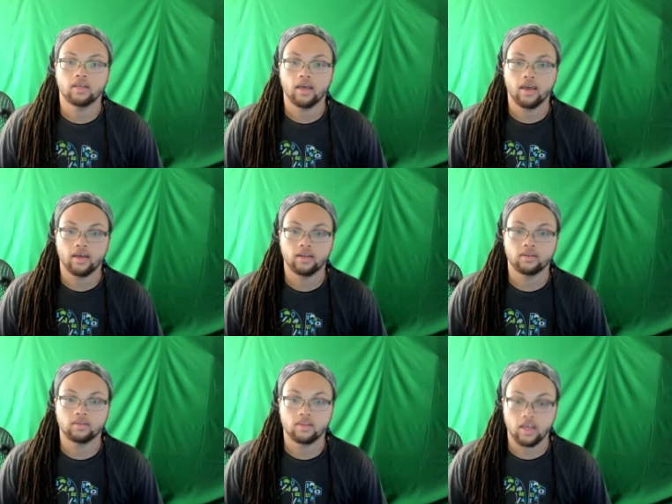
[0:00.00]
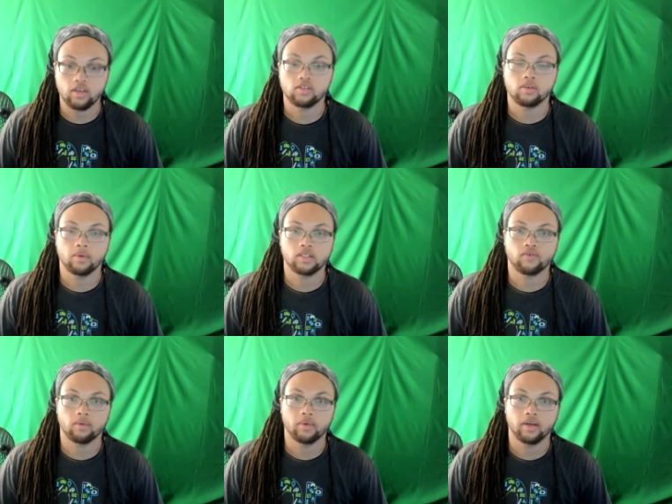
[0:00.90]
And thank you so much
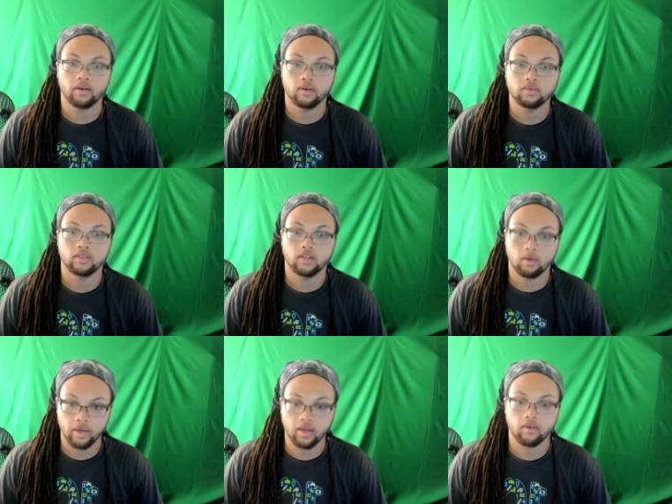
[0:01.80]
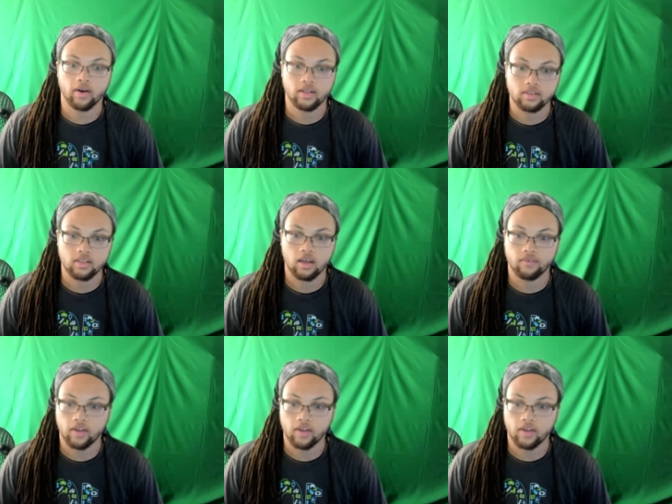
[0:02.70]
for being great and stuff.